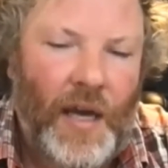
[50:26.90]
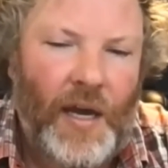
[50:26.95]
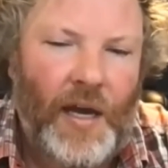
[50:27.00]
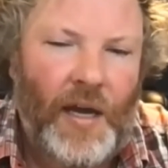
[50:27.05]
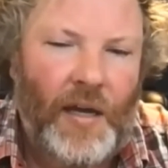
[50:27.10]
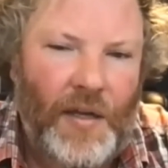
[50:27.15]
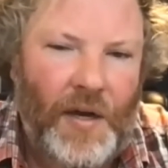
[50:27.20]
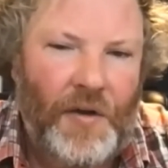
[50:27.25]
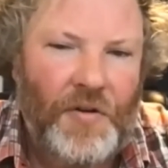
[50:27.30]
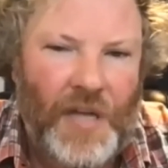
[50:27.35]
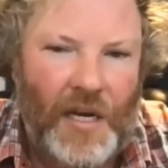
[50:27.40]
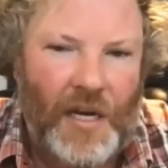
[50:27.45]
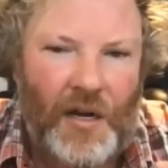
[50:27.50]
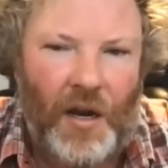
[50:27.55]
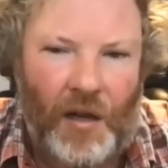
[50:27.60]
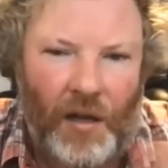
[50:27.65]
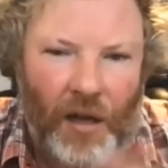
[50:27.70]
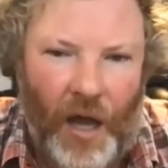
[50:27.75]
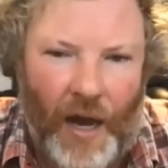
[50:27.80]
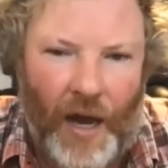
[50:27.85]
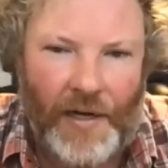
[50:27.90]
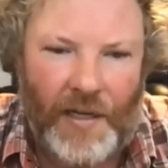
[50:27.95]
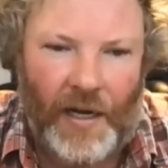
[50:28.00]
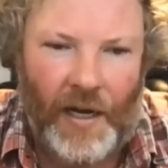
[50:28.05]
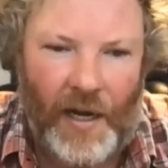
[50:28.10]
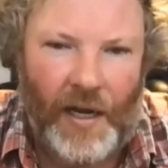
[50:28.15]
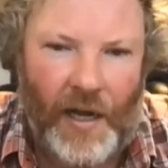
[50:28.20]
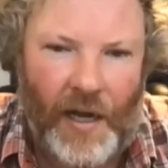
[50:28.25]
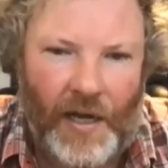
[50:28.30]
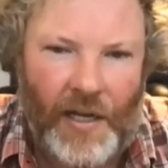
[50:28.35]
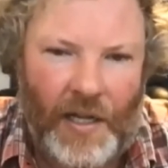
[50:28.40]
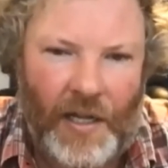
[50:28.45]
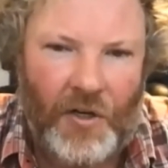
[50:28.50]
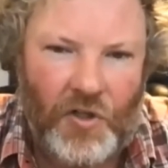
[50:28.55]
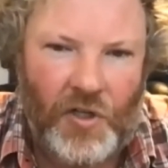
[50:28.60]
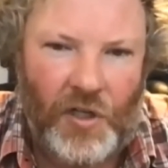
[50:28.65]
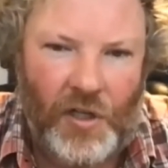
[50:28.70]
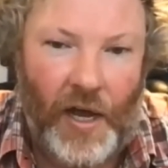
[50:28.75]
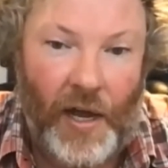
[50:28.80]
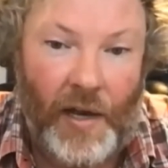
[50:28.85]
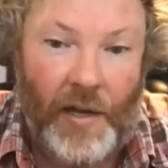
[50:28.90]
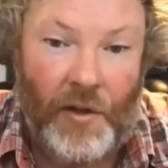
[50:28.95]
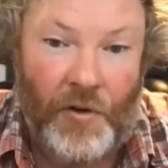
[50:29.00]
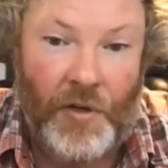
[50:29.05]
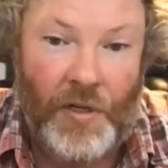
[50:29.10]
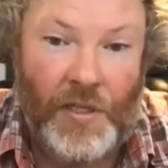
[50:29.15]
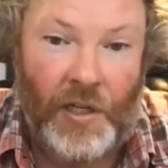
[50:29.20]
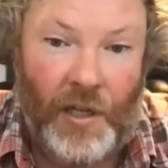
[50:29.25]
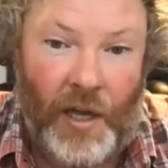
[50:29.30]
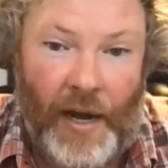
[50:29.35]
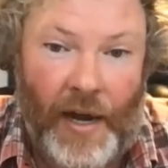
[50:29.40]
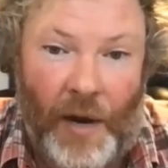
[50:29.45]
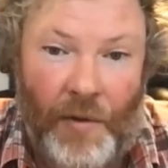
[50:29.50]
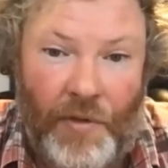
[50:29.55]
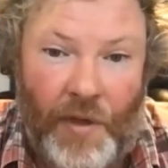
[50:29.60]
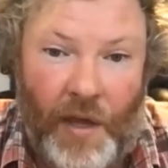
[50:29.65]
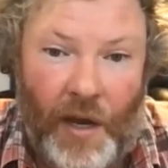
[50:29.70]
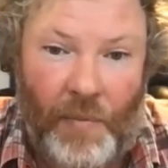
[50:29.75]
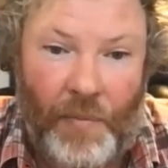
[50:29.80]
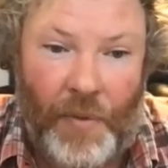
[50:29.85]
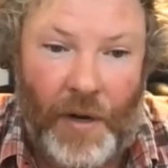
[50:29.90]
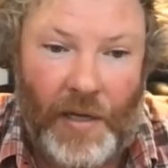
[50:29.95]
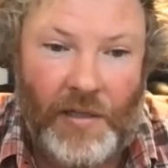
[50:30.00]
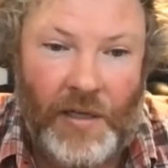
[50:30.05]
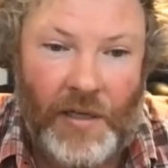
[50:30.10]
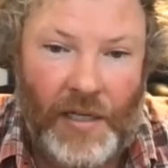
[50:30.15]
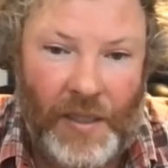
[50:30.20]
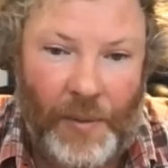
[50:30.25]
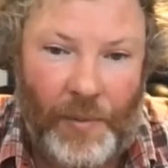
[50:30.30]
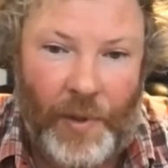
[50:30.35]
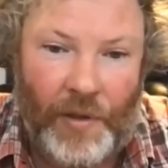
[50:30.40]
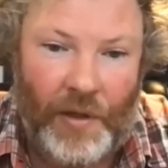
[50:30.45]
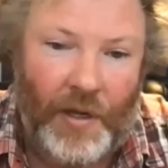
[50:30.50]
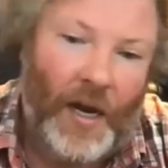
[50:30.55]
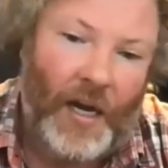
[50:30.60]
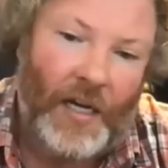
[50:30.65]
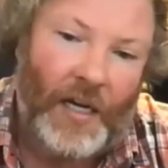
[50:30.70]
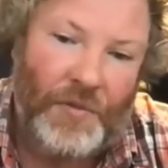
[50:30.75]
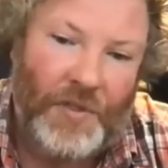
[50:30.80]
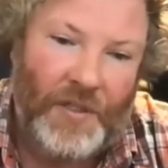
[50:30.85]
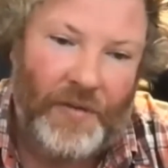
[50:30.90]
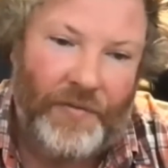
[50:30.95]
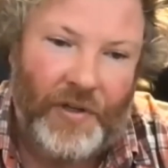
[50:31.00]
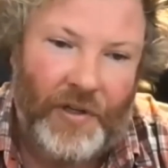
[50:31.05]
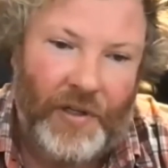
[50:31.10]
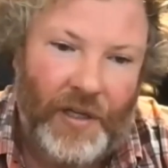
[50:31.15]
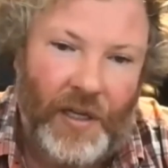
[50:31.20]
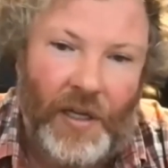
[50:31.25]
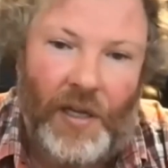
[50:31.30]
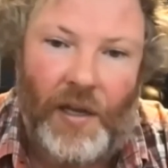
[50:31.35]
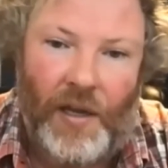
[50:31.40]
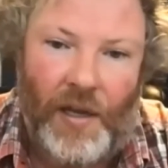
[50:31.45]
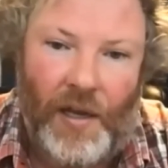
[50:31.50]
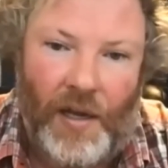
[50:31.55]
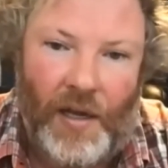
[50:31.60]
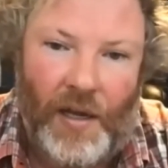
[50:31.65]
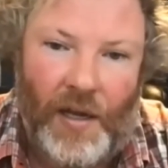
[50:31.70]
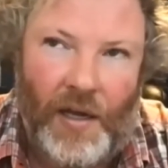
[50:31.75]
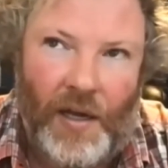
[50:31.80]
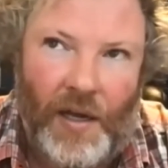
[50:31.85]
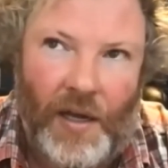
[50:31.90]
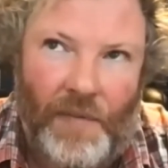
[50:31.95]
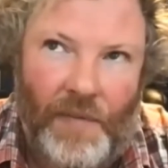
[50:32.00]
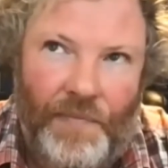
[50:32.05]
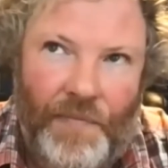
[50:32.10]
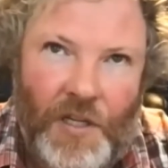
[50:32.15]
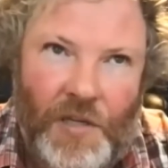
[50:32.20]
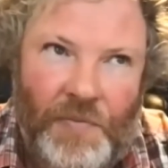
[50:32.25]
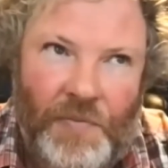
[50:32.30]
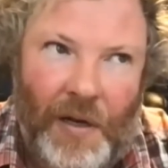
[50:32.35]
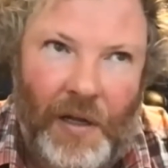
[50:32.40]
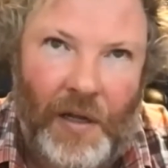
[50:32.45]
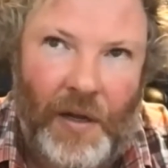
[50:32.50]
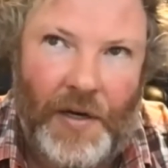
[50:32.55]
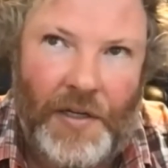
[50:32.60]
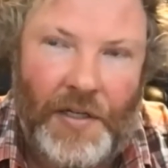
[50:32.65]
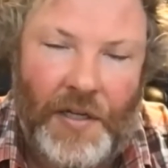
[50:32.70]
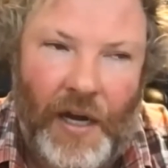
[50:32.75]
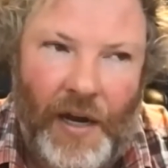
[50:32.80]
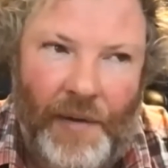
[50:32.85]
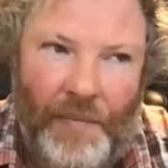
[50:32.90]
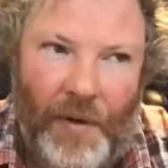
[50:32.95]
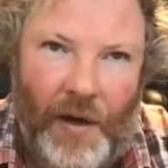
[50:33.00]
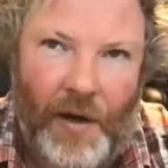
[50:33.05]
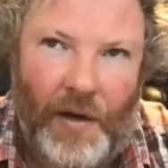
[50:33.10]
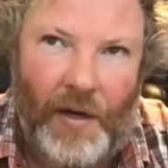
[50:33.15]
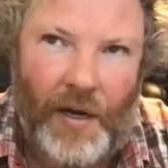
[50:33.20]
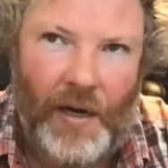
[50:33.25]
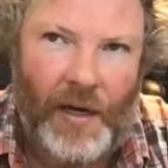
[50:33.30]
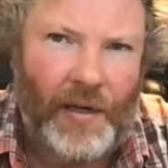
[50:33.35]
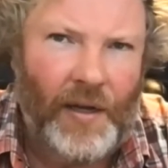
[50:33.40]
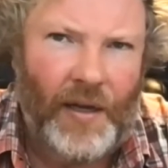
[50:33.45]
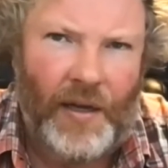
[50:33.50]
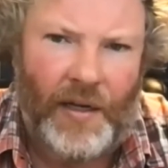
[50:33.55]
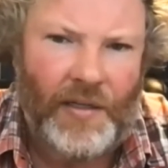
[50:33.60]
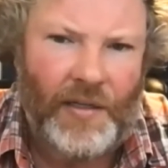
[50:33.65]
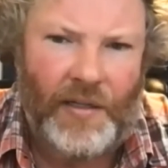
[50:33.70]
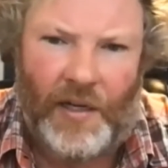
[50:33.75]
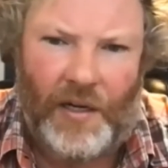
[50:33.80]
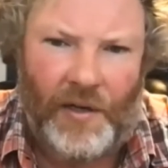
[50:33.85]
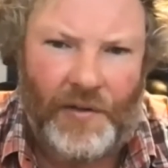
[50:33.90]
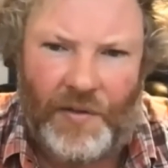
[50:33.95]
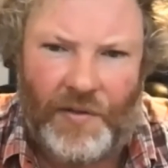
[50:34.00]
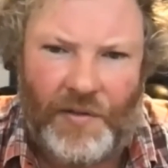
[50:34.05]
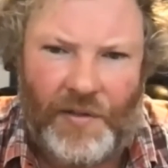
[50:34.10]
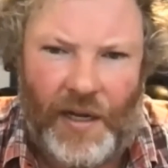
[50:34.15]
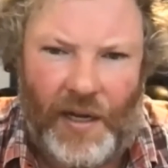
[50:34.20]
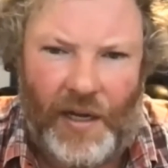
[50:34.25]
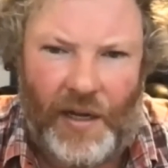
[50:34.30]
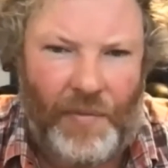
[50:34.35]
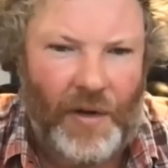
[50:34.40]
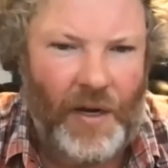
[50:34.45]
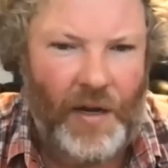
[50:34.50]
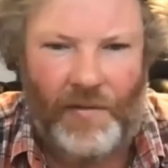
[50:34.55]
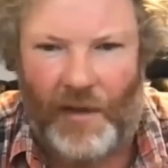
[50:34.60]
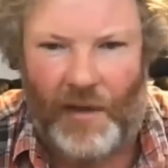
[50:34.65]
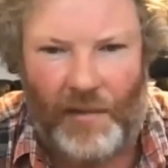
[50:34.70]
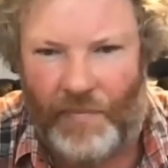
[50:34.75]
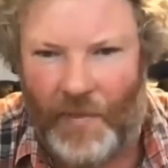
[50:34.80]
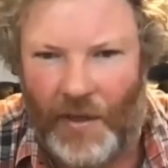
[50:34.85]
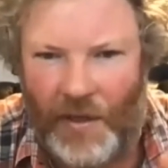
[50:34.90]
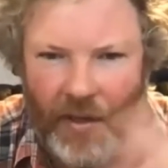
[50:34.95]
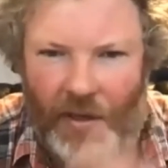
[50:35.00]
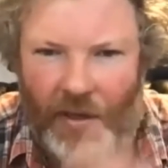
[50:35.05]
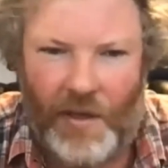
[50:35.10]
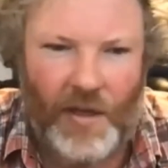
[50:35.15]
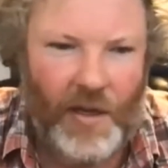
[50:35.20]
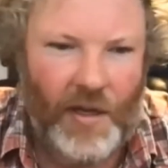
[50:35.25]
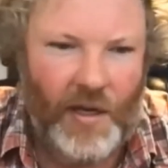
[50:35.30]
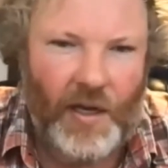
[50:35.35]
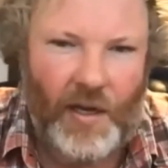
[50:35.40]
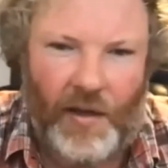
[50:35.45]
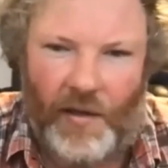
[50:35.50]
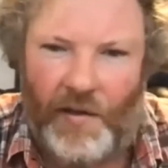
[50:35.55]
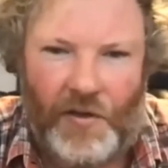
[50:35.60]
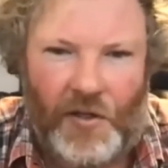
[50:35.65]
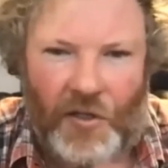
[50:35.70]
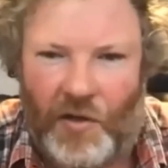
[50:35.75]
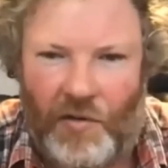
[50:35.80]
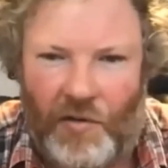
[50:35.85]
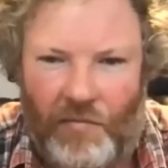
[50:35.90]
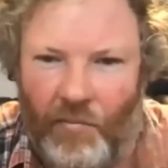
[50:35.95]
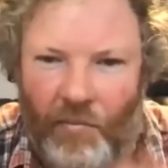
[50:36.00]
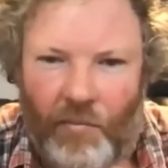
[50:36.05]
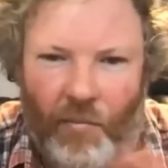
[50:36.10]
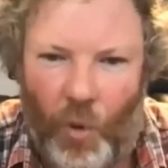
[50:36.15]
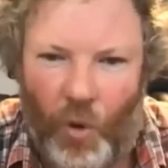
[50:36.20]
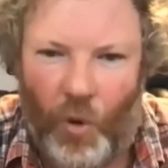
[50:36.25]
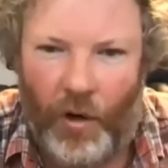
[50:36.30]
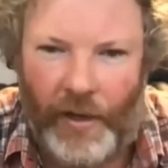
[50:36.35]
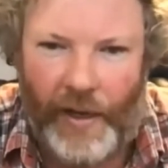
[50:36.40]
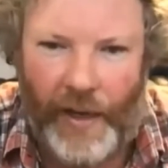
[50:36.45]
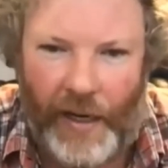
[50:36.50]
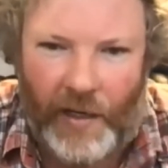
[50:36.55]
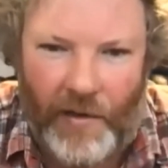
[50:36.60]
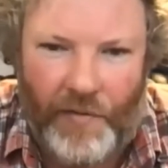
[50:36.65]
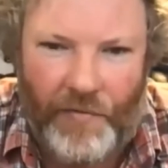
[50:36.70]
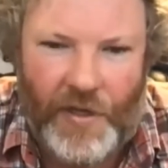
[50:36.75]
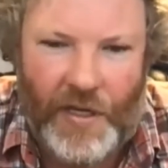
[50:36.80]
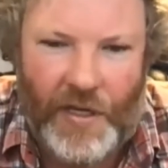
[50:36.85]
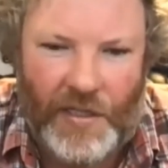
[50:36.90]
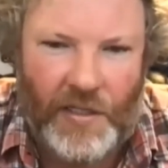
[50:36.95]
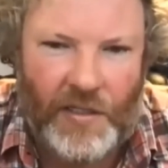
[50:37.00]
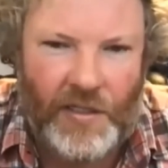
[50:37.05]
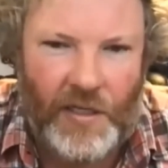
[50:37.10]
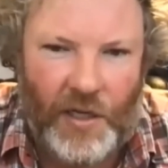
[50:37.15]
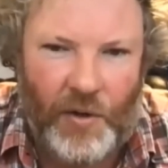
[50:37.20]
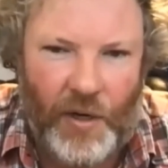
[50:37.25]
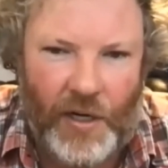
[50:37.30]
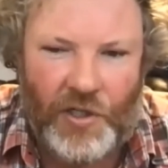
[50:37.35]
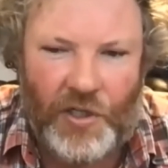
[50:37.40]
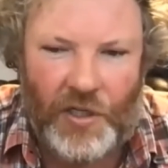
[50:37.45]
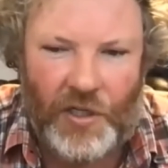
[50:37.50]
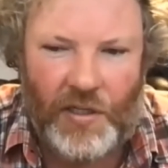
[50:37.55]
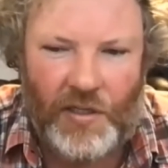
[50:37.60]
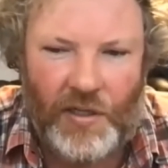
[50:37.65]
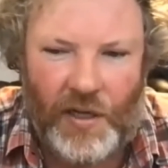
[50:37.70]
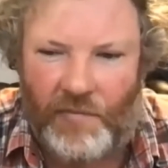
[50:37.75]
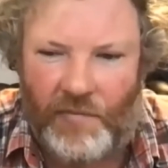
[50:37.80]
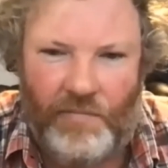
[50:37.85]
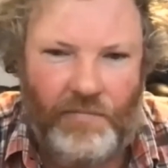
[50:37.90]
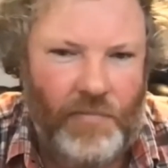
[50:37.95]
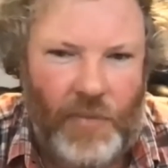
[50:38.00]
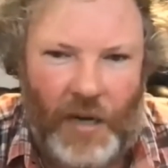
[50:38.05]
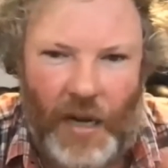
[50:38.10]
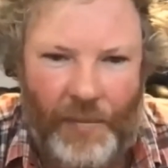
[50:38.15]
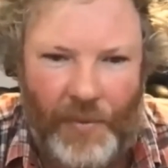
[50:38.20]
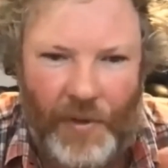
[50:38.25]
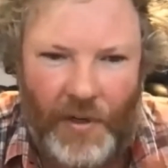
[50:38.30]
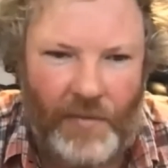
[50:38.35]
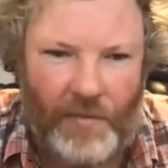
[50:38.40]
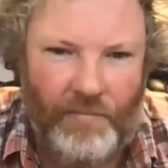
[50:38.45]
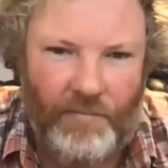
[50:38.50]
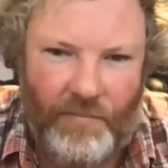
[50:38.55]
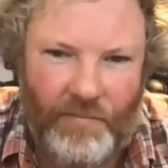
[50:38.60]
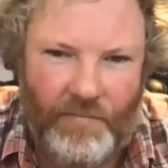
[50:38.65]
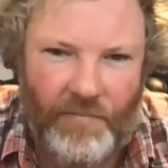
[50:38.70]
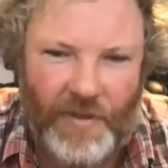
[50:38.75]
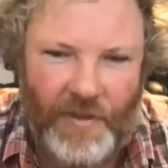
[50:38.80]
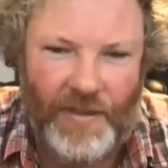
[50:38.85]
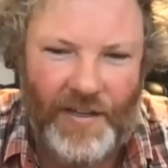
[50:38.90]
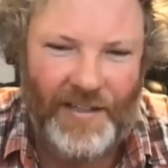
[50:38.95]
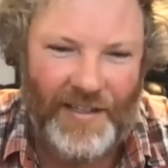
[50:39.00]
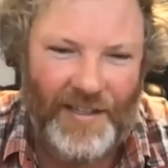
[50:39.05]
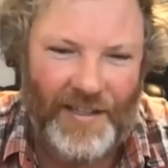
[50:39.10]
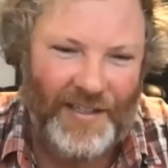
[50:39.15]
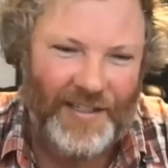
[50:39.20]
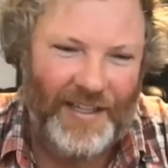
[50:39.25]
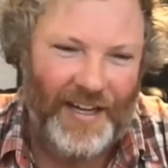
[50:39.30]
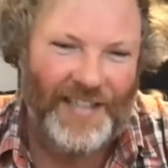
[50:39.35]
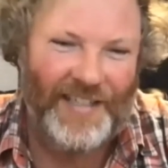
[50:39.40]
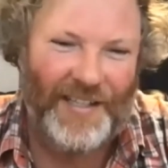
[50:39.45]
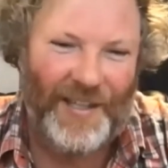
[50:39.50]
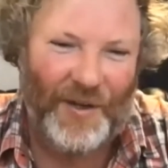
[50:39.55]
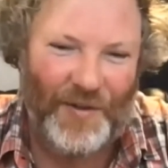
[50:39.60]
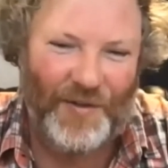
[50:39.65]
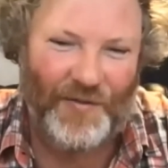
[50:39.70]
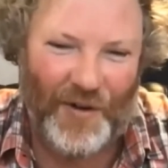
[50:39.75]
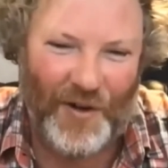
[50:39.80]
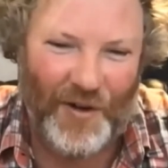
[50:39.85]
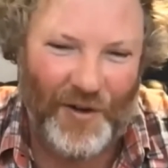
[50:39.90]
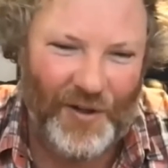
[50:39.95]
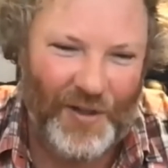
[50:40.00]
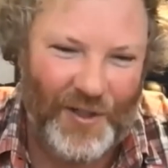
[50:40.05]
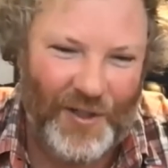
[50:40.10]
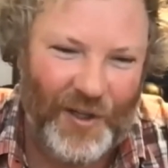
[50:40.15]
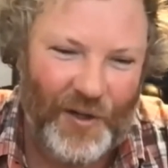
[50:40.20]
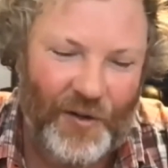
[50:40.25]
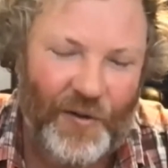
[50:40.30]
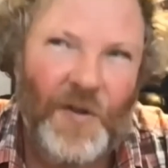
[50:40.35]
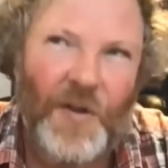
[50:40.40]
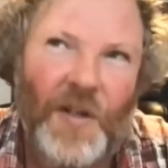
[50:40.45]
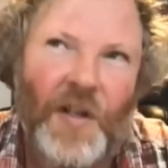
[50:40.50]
would say not a lot. I think there is a lot out there, but it's not something that I specifically spent a lot of time on. And I guess I could also say, I mean, these are more like thesis-y questions. I'd be happy to discuss those further too.